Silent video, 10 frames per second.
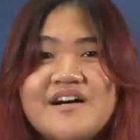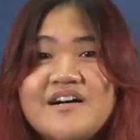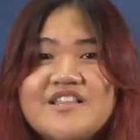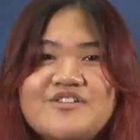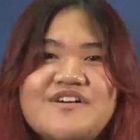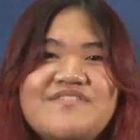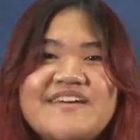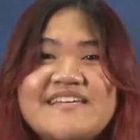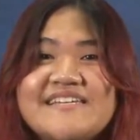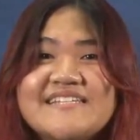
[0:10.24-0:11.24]
Aloha
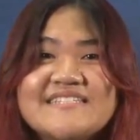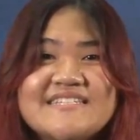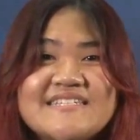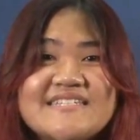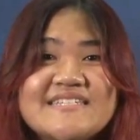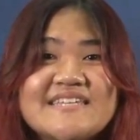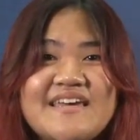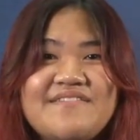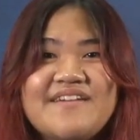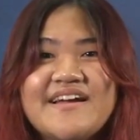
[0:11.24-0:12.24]
Vikings, this is
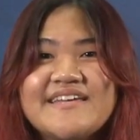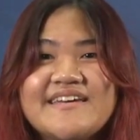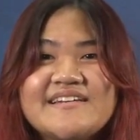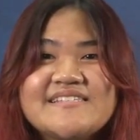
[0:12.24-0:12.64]
KVIKS